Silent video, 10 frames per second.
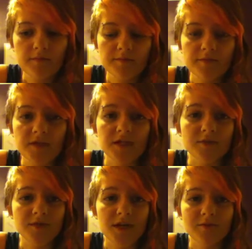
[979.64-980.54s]

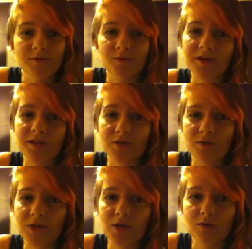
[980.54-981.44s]
sometimes we think
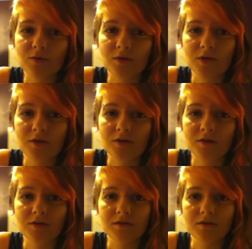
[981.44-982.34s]
we know and we don't.
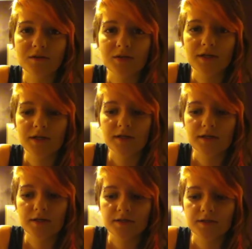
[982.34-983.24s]

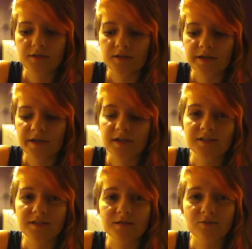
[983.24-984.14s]
So I
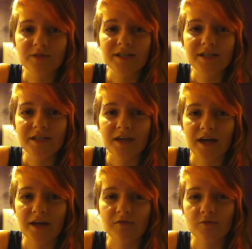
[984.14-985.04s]
guess we need to
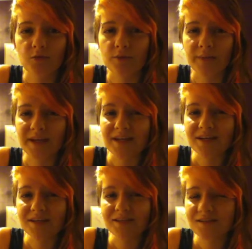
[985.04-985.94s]
have more
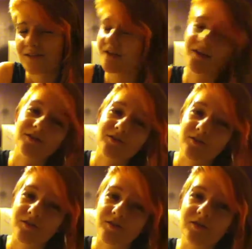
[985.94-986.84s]
meetings. I don't know.